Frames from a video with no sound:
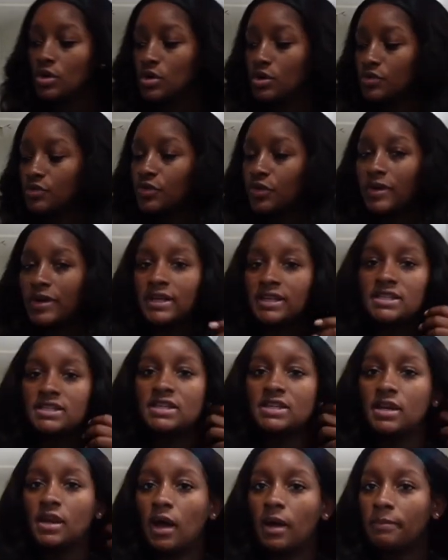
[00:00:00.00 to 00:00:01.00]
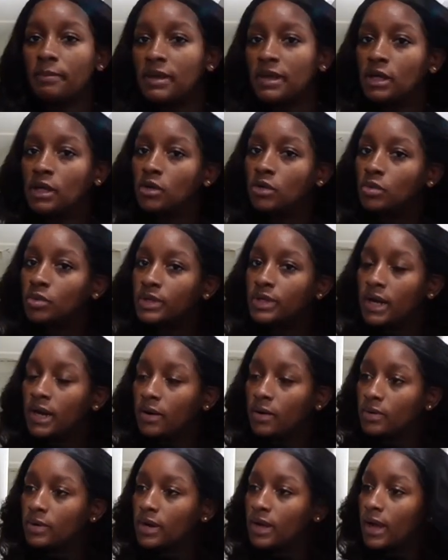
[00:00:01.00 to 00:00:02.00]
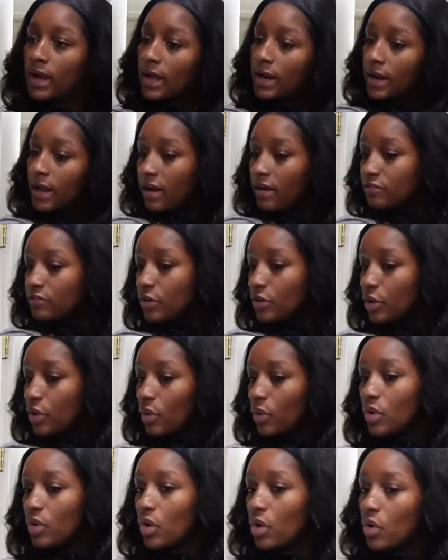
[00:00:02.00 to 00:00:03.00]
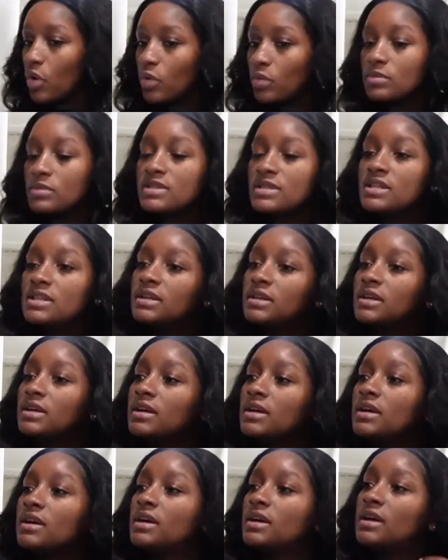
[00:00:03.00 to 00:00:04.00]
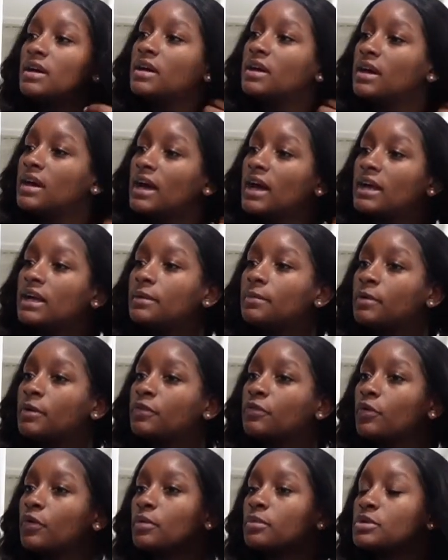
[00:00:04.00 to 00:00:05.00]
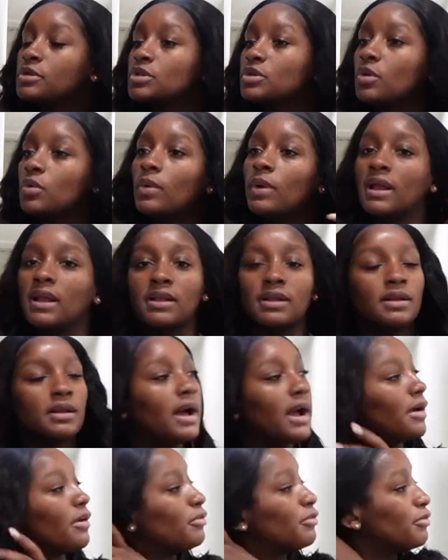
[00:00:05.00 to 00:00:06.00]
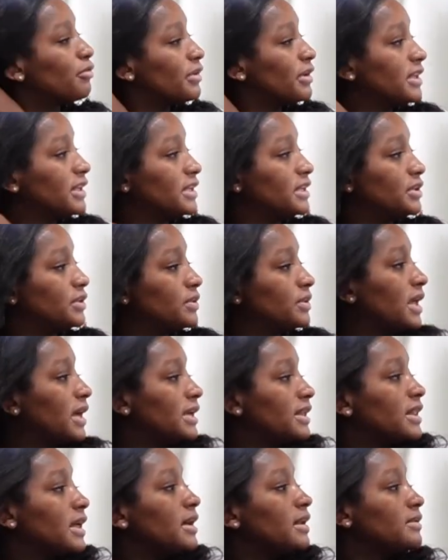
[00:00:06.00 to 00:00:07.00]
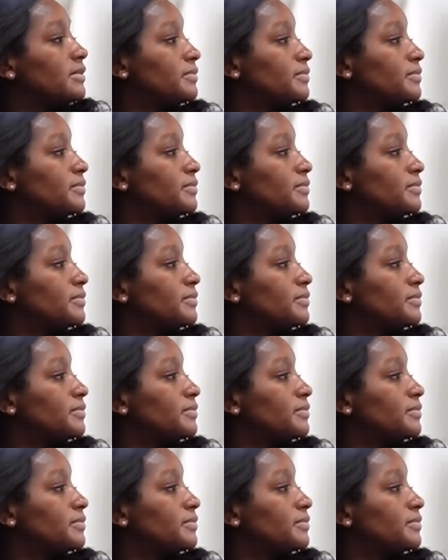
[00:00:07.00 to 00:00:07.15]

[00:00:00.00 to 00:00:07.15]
for it to not be glued down and have no combs and it performs so well, I really do like that.